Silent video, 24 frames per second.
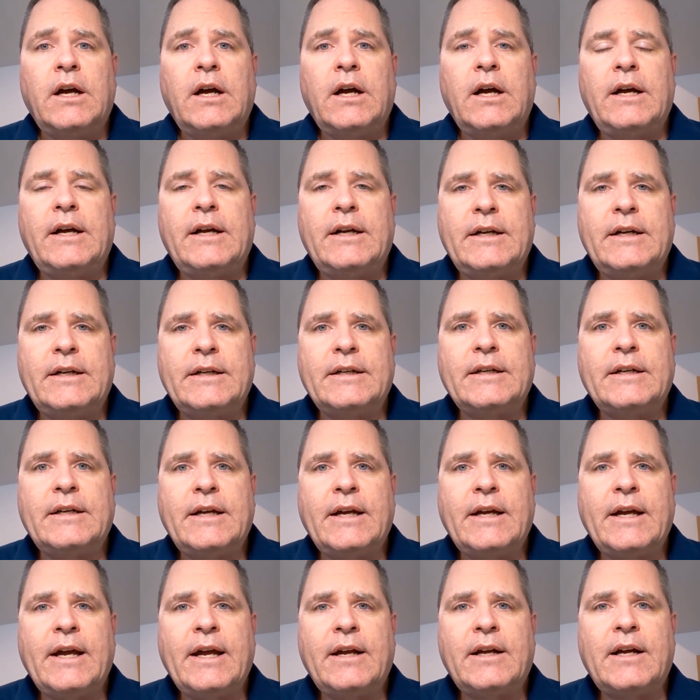
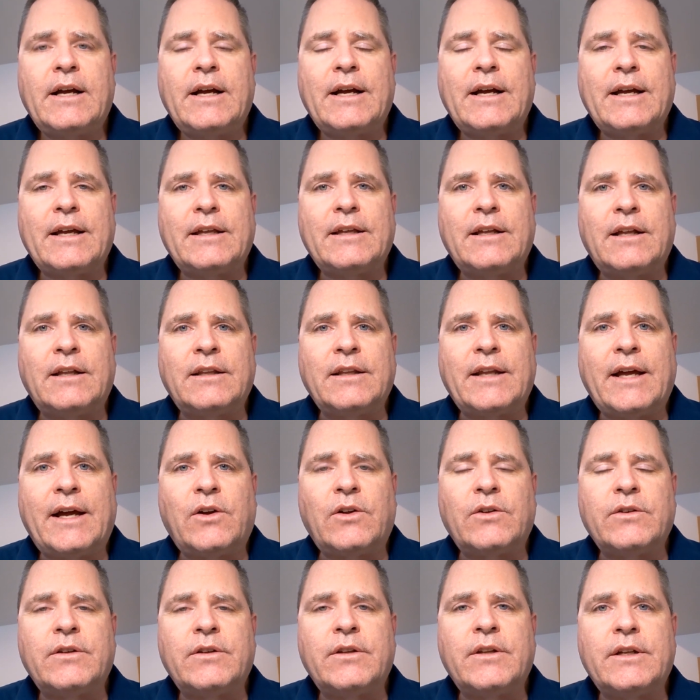uh,
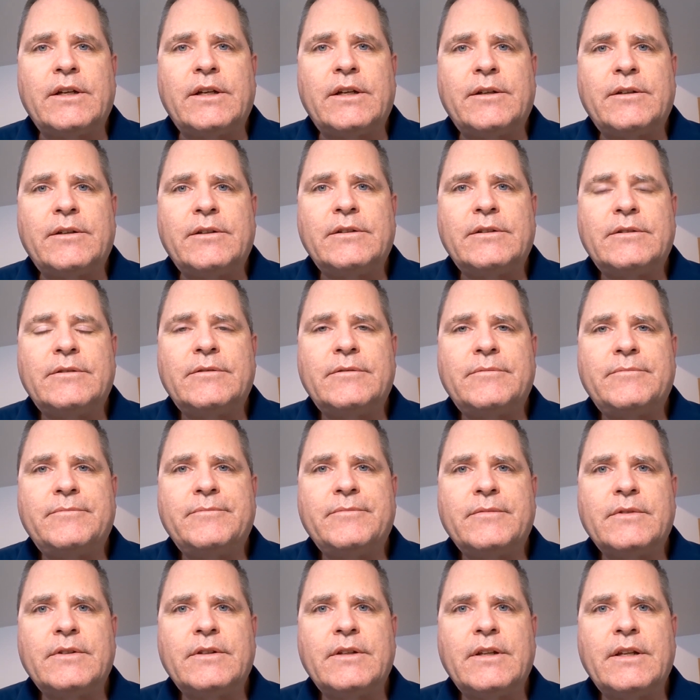allowed the
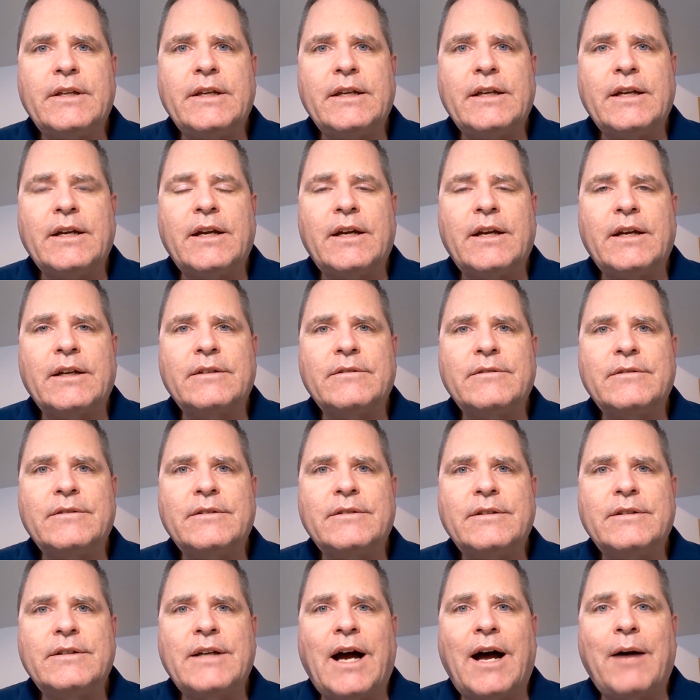the uh,
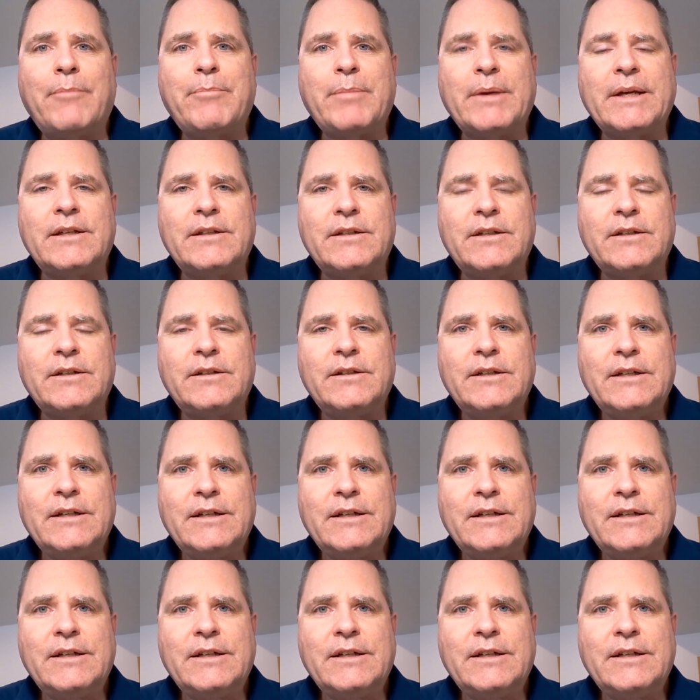copied